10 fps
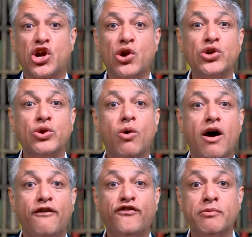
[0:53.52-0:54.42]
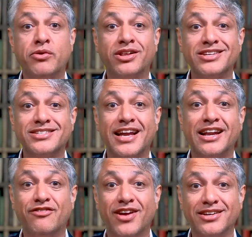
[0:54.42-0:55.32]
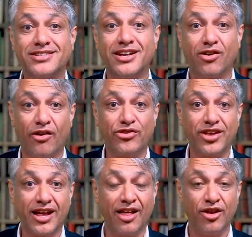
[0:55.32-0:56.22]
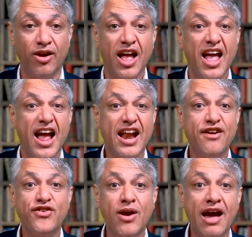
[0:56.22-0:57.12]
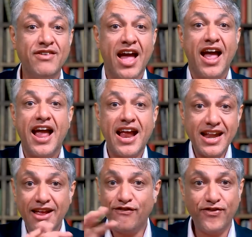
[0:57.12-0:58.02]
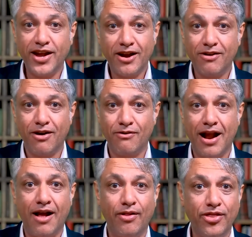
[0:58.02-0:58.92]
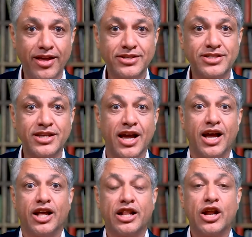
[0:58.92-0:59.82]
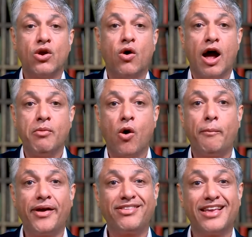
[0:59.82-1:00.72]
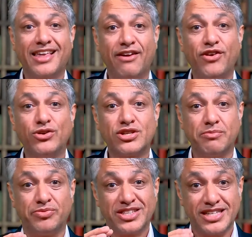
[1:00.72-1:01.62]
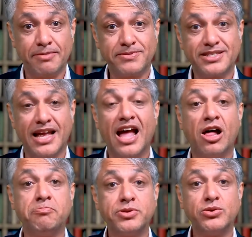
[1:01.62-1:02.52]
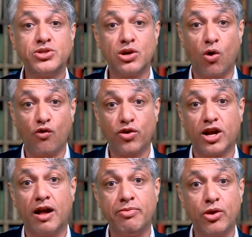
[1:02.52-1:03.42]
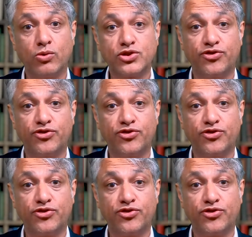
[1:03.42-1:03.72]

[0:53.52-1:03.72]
turn you off from real estate investing altogether. And if you have any fear around this, I'm hoping to give you some tips to help you to overcome those